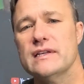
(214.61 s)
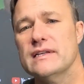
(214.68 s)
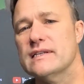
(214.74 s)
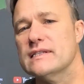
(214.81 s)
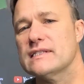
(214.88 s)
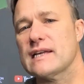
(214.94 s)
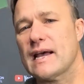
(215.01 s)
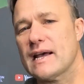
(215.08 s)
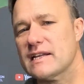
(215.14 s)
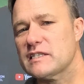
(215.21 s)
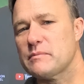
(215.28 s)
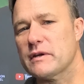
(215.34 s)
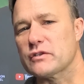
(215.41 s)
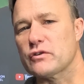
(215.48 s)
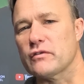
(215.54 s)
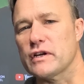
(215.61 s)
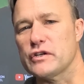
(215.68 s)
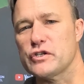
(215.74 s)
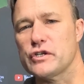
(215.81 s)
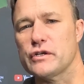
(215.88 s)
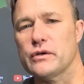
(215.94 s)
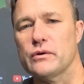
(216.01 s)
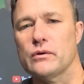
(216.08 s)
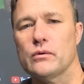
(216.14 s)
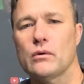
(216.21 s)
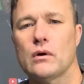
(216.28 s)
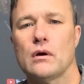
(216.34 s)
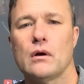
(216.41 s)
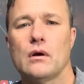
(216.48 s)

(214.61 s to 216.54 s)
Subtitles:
is aspect ratio.